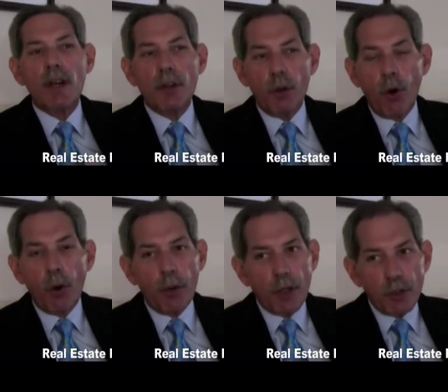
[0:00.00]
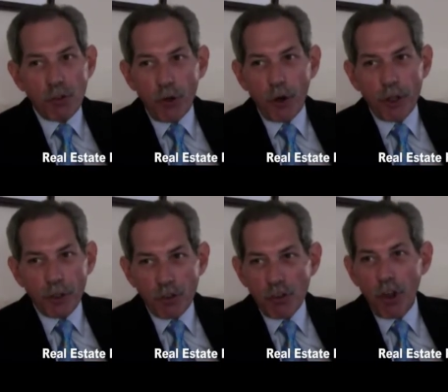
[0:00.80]
they're already starting
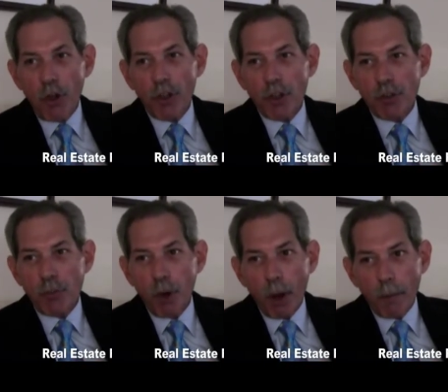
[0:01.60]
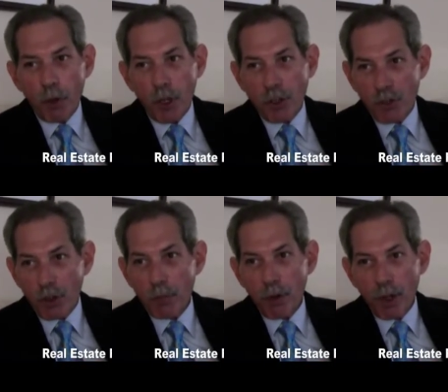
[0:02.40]
to sell these properties
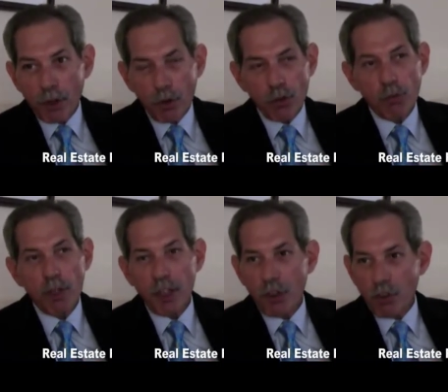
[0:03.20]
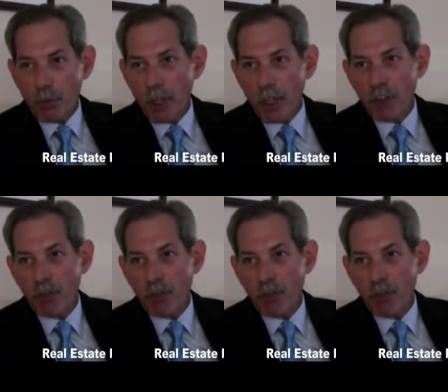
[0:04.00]
in bundles because many of